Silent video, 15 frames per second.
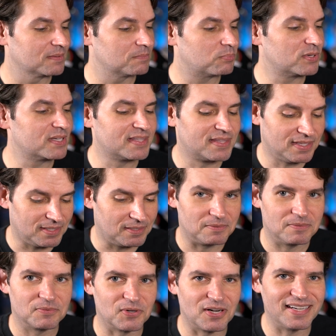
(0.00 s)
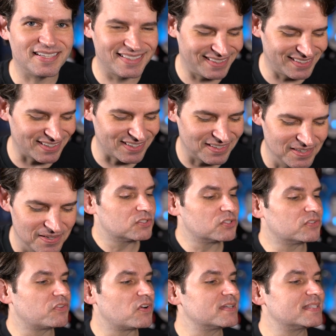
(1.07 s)
pretty thin right here. So
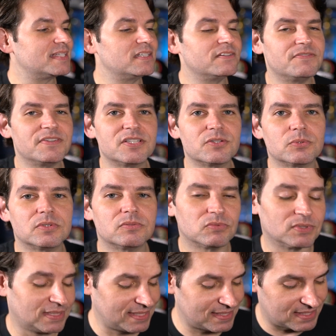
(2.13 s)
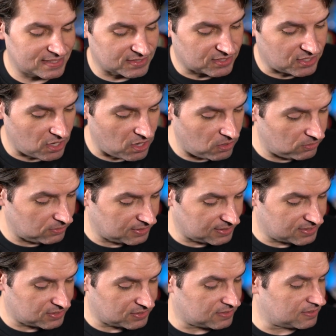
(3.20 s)
as far as the individual releases go,
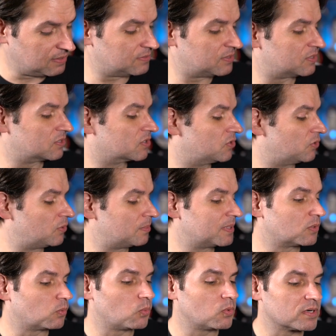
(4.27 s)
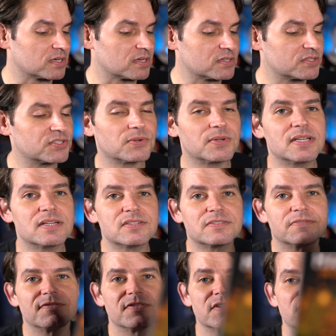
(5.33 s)
I'll just do them in order. So here's
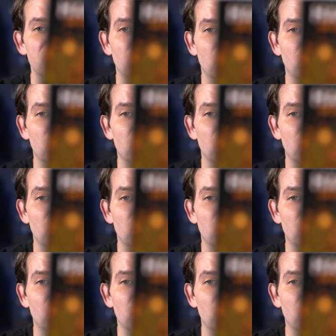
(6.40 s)
the first